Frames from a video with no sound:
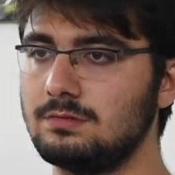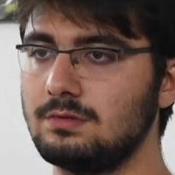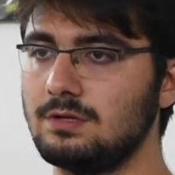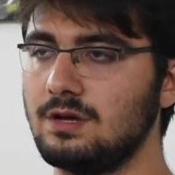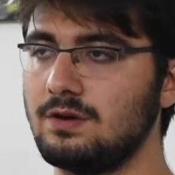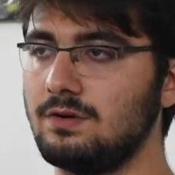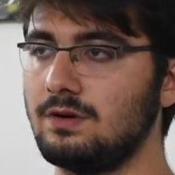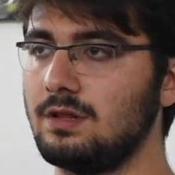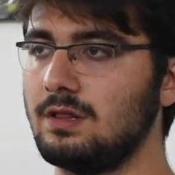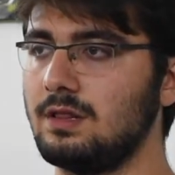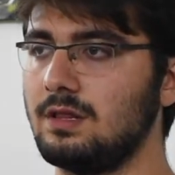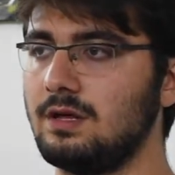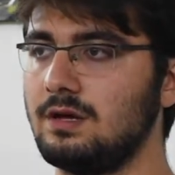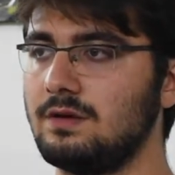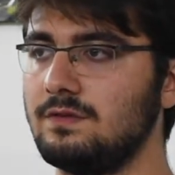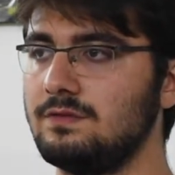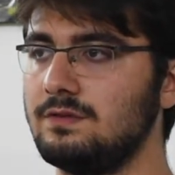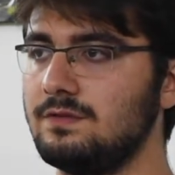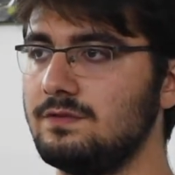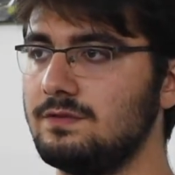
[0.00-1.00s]
there are a lot
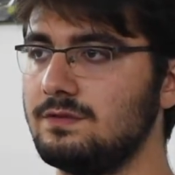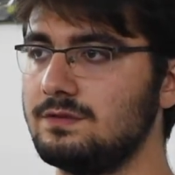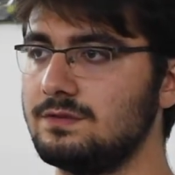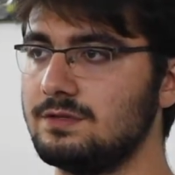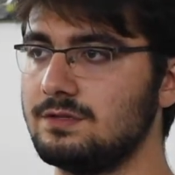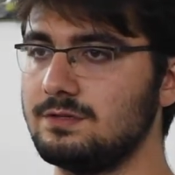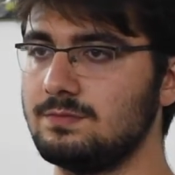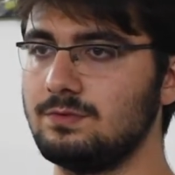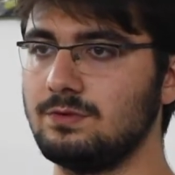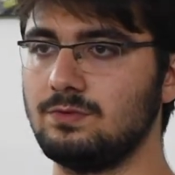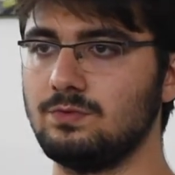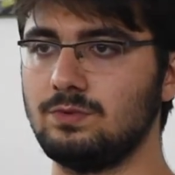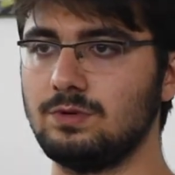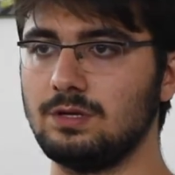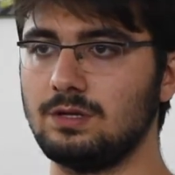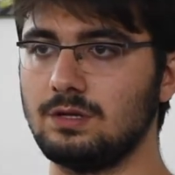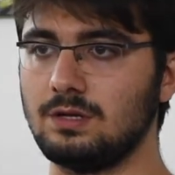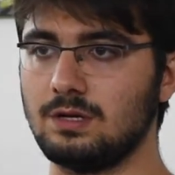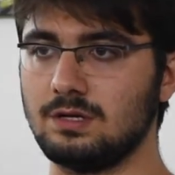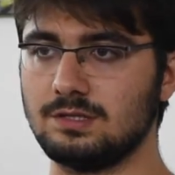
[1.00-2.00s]
of differences
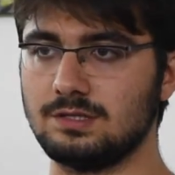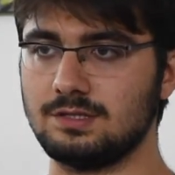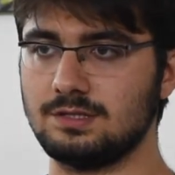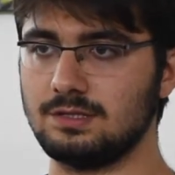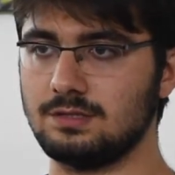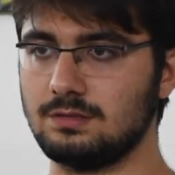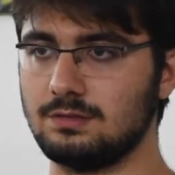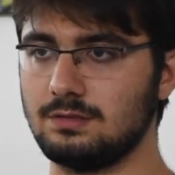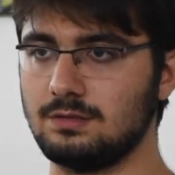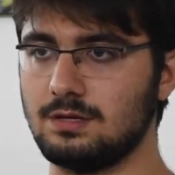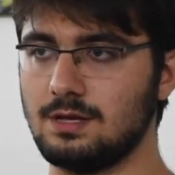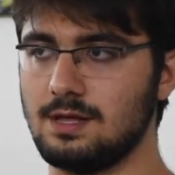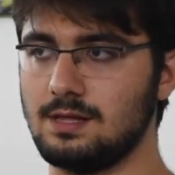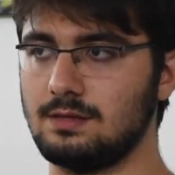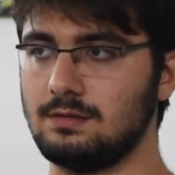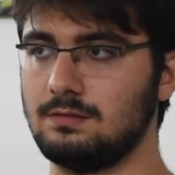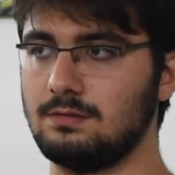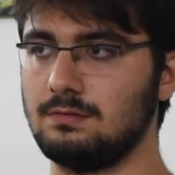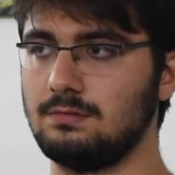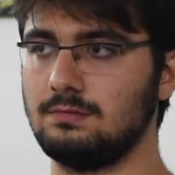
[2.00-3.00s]
between us and,